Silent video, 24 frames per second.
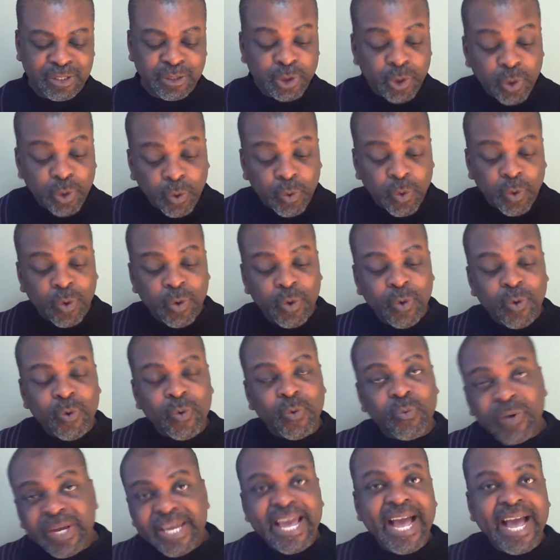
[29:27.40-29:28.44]
So
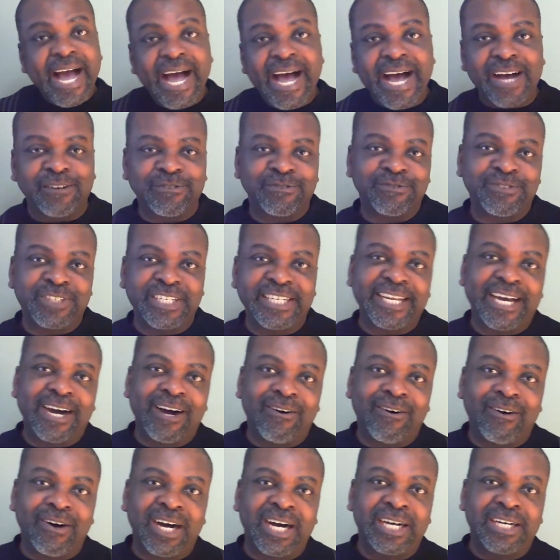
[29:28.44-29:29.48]
we have in
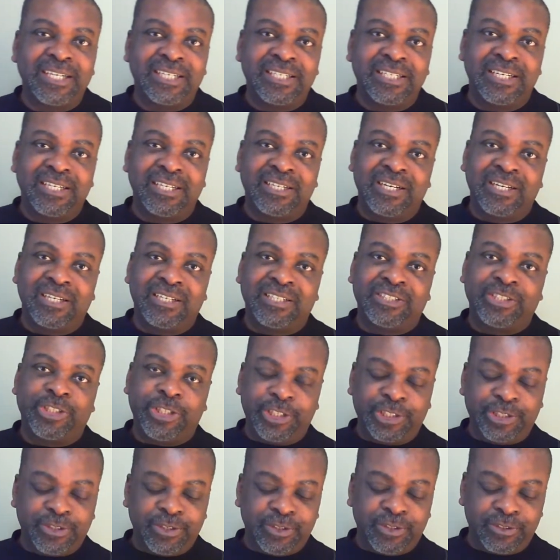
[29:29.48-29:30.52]
our
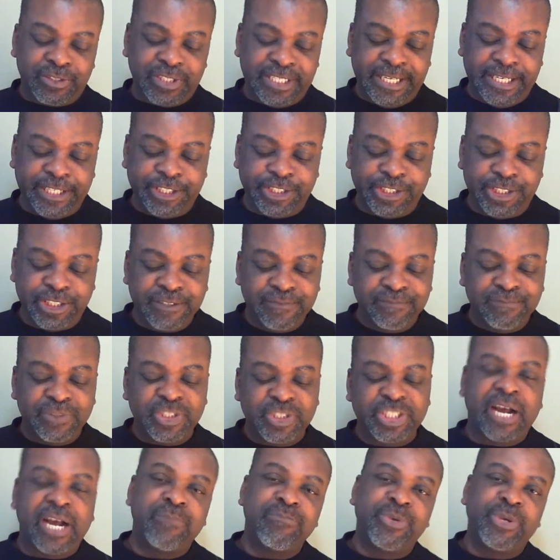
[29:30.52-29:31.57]
church congregation
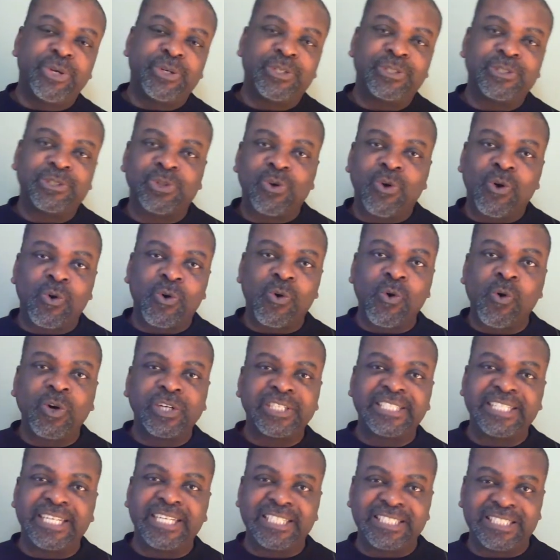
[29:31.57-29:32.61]
champions or
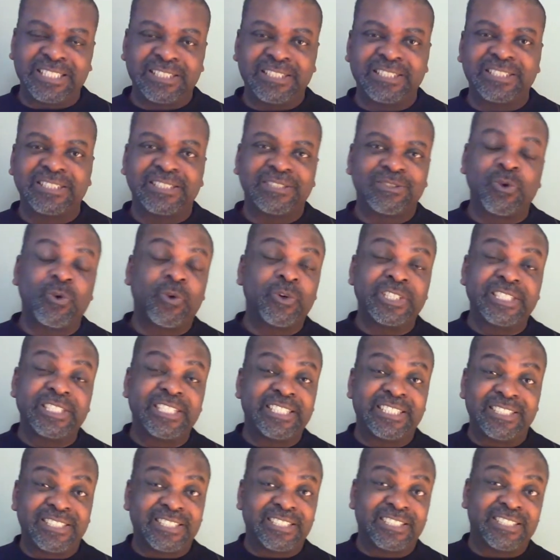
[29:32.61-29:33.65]

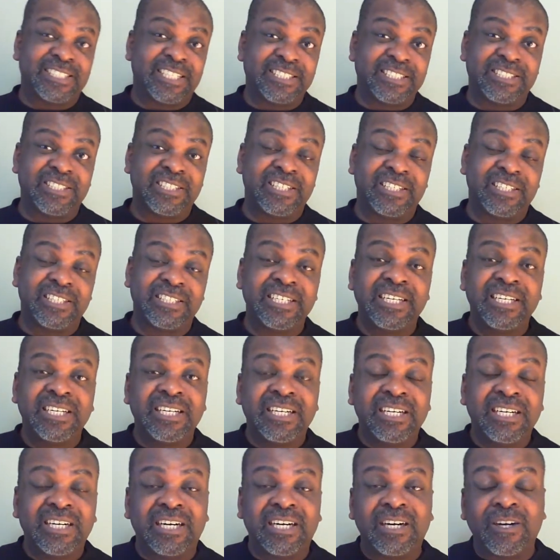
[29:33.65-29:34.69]
coordinators, as I said,
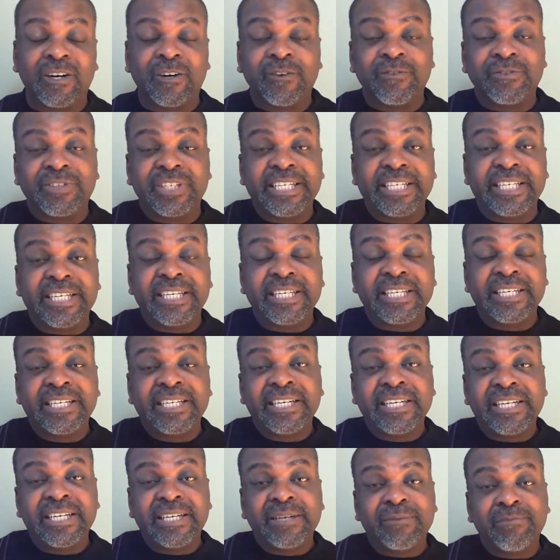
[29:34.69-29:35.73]
of the
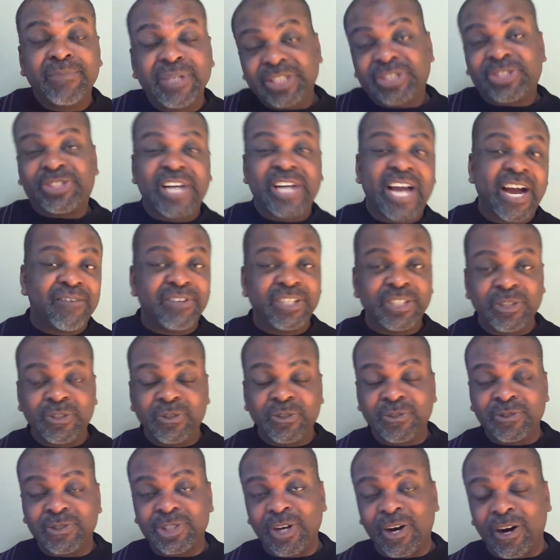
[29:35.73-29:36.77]
ministry
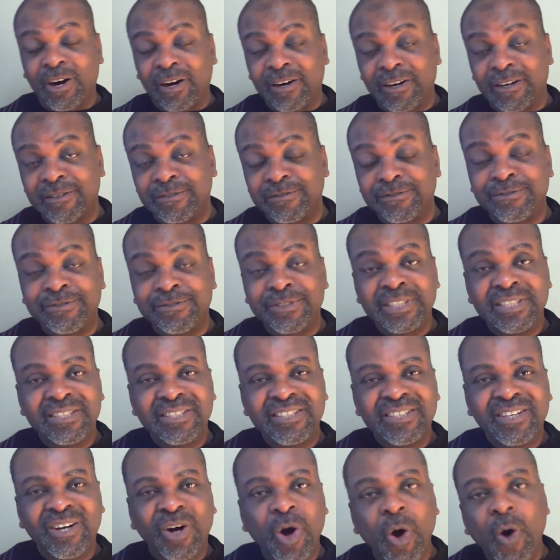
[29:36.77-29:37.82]
avenues of
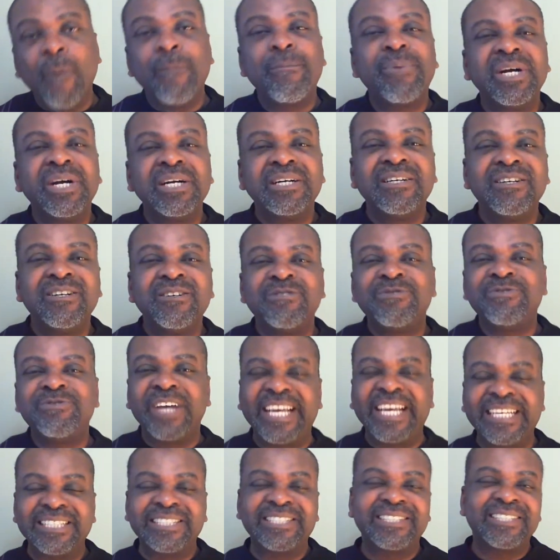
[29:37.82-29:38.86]
hope,
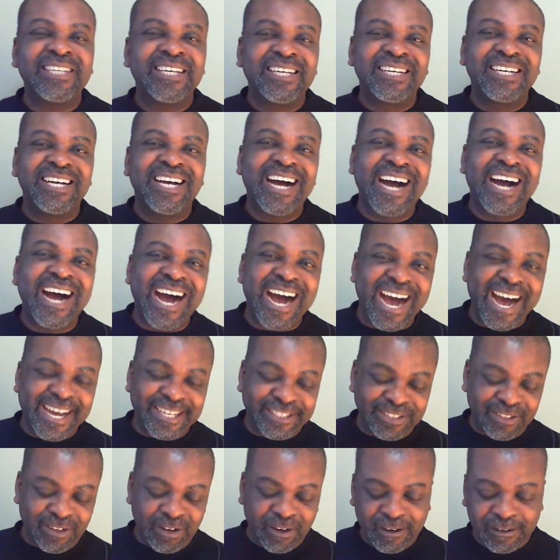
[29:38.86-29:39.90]
faith,
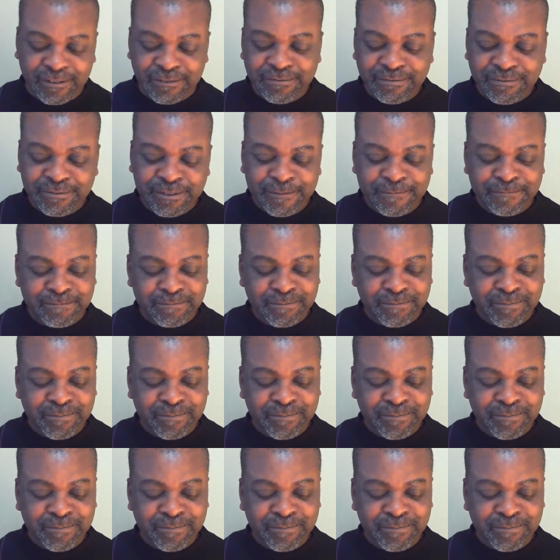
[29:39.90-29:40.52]
and love.